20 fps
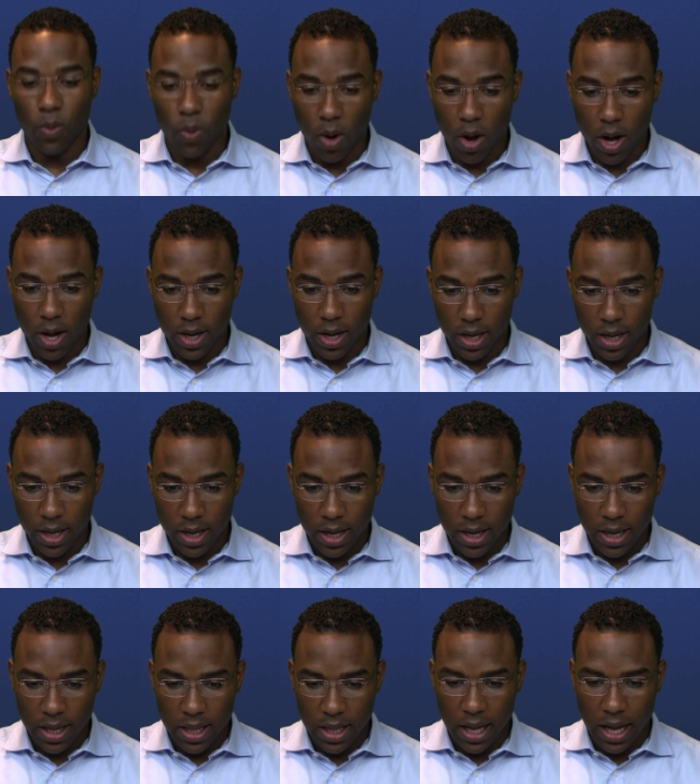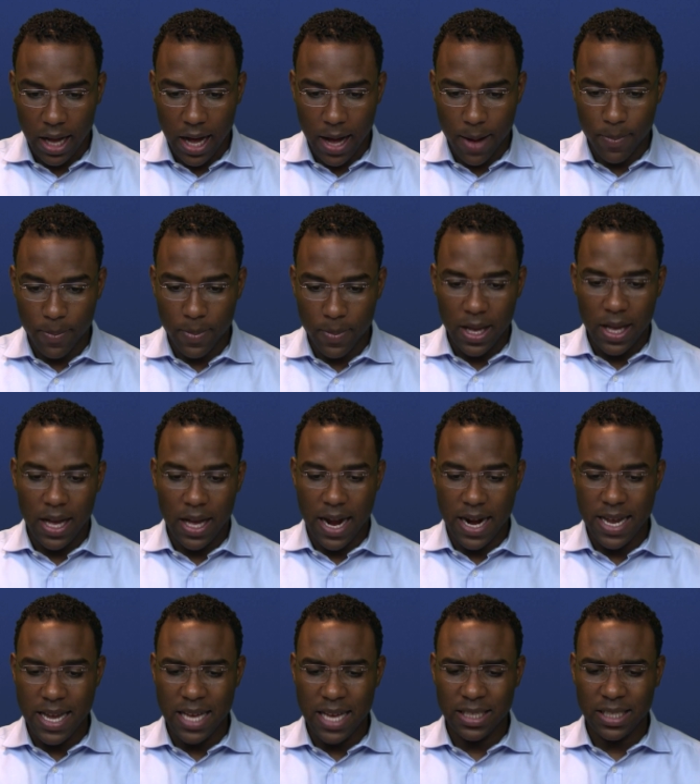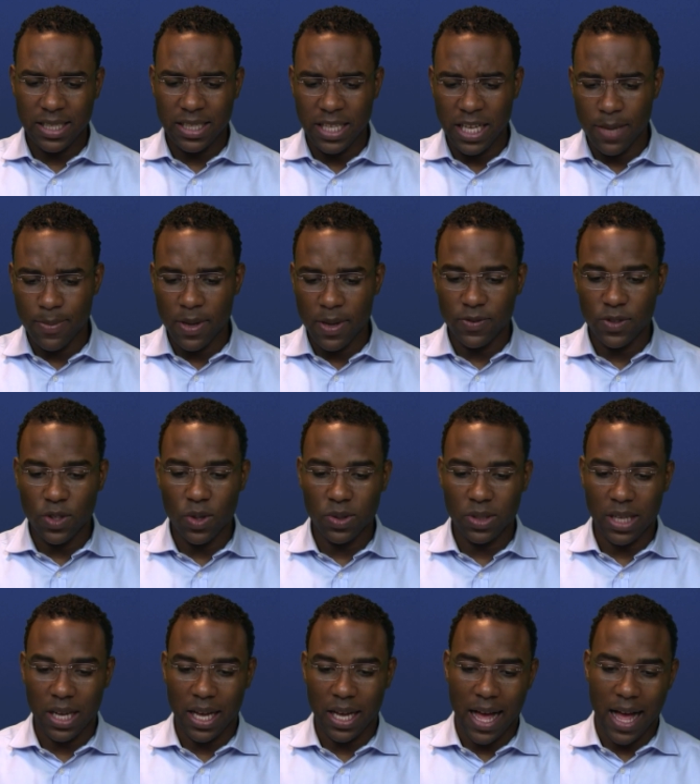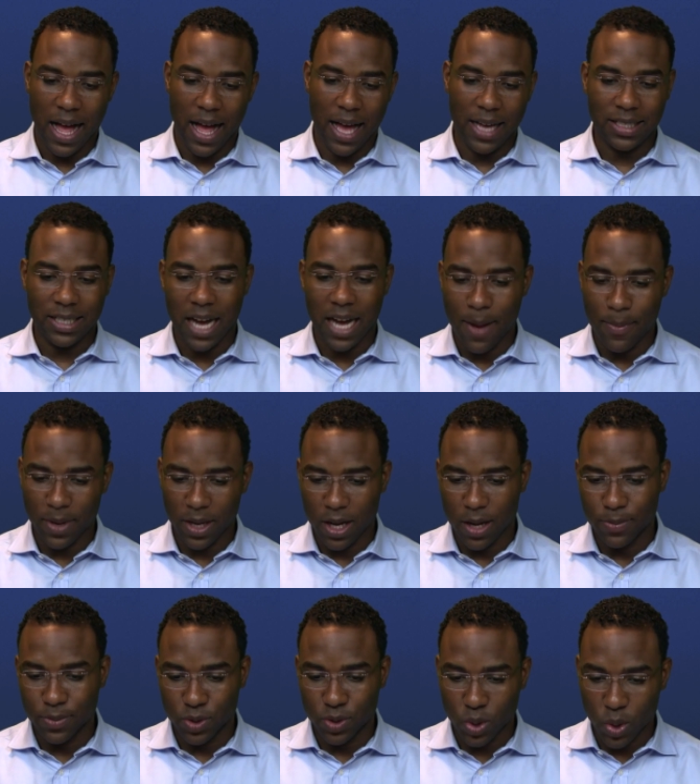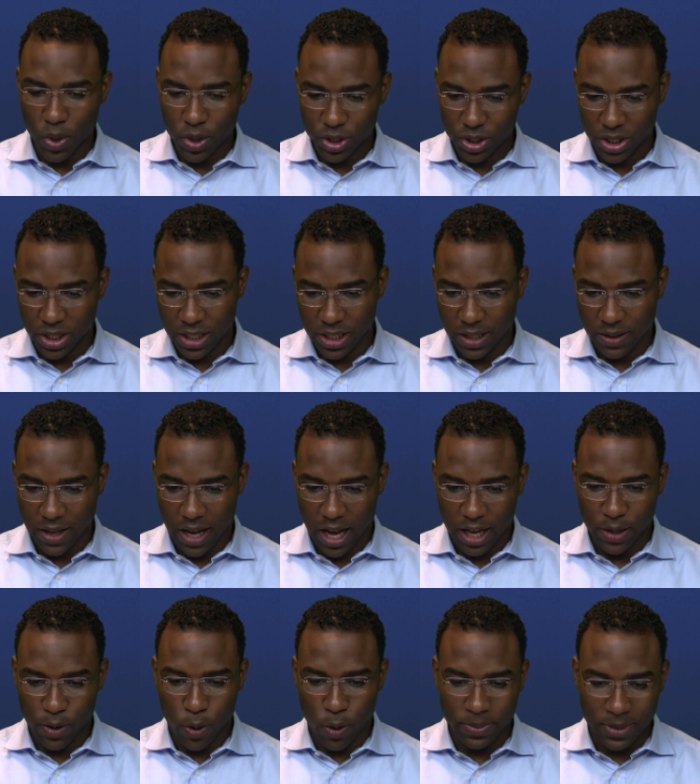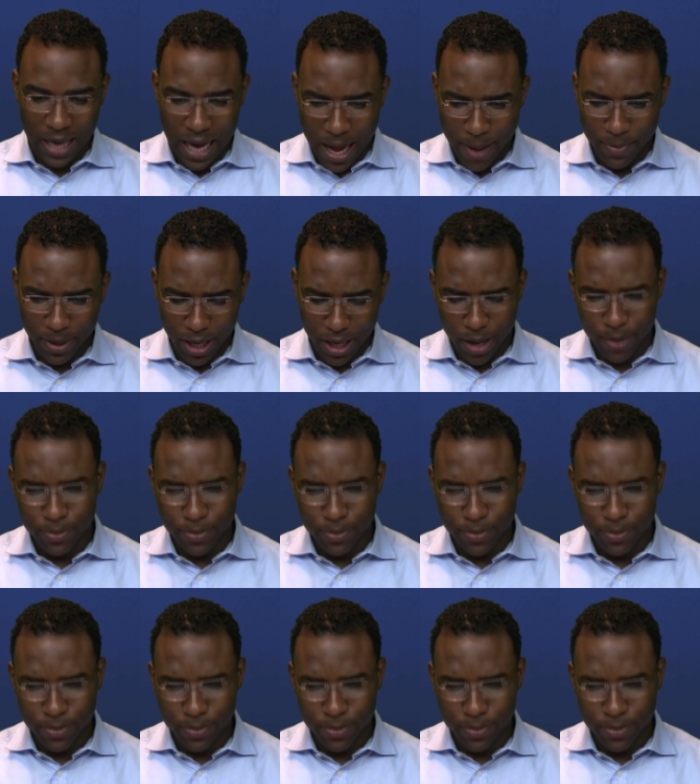water. Um, and he and his team has used atomic absorption, the uh, atomic